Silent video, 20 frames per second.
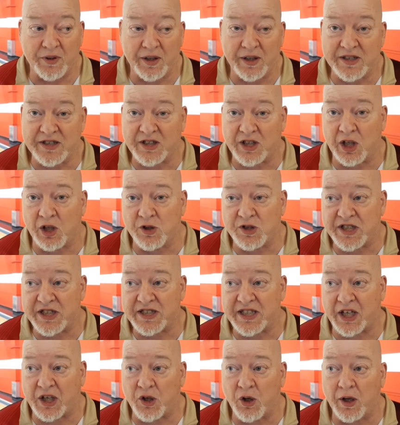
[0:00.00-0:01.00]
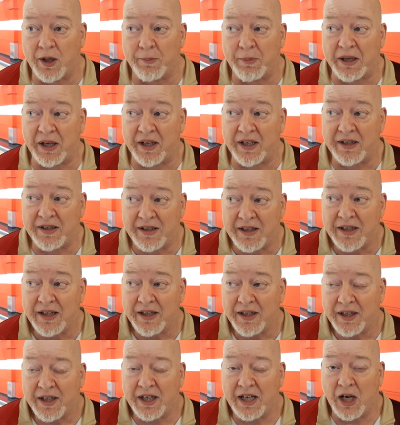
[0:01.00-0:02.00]
as close as it could have been,
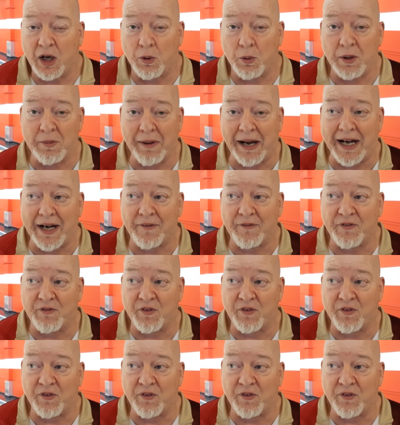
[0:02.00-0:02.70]
you know, we might have